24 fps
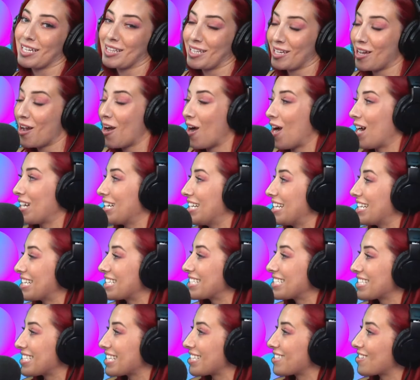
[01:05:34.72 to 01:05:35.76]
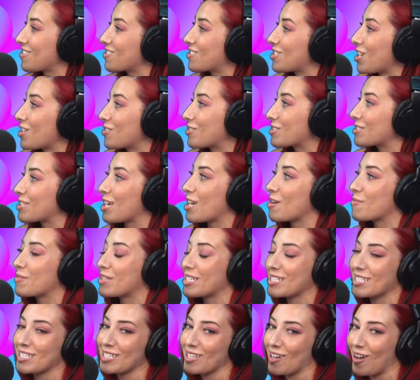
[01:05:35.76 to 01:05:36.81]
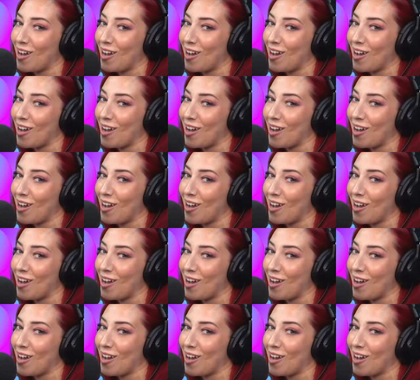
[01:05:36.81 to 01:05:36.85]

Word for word: in the audience and yeah. they're stuck with them and they see the